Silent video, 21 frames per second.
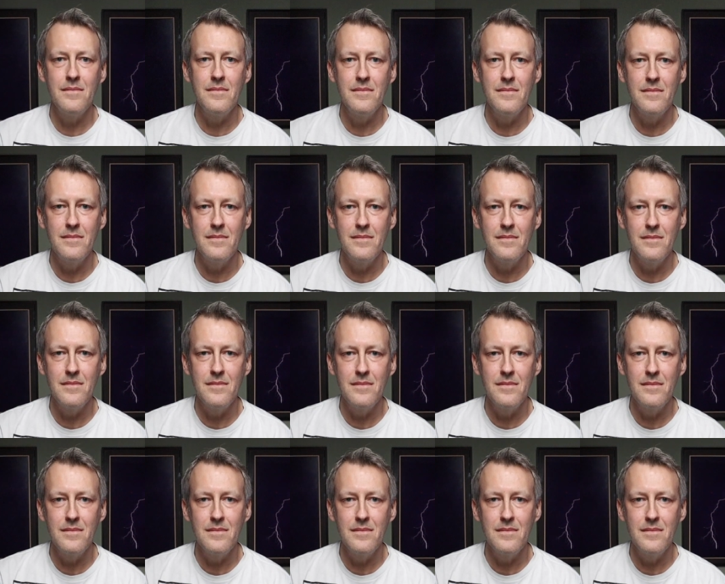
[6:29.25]

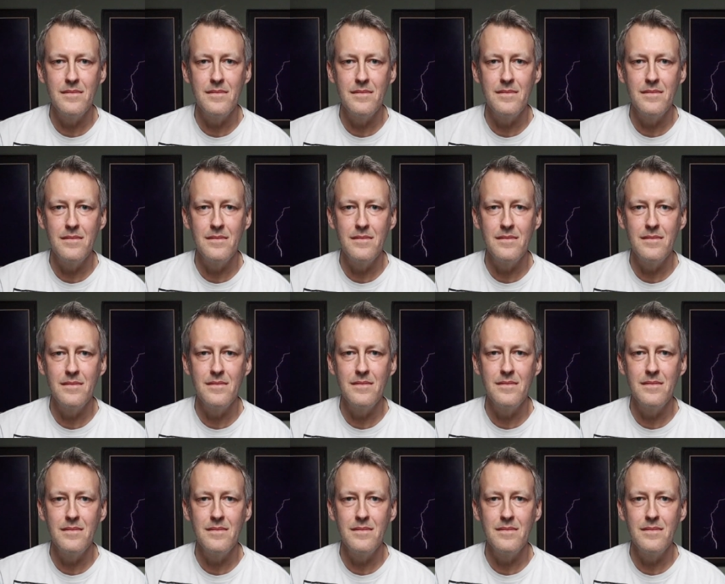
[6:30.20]

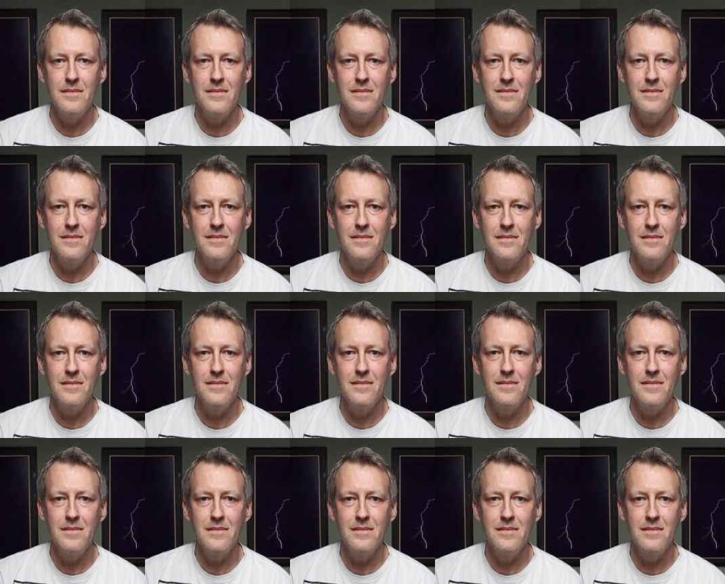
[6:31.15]

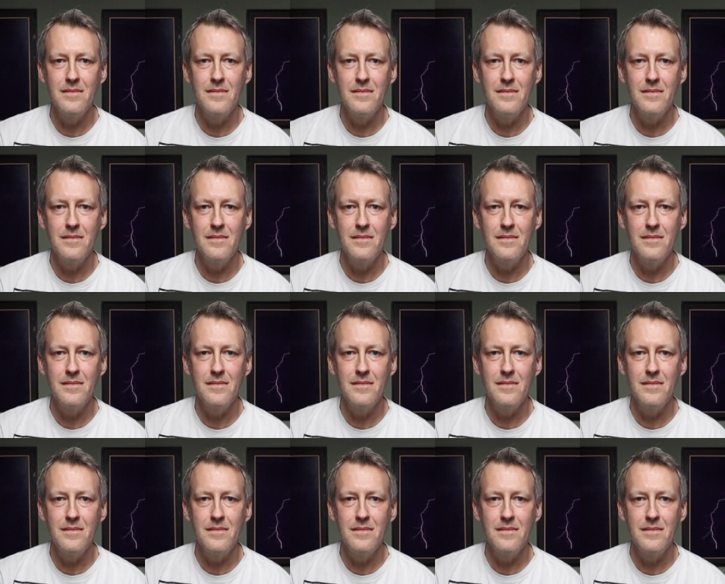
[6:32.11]
Nobody speaks.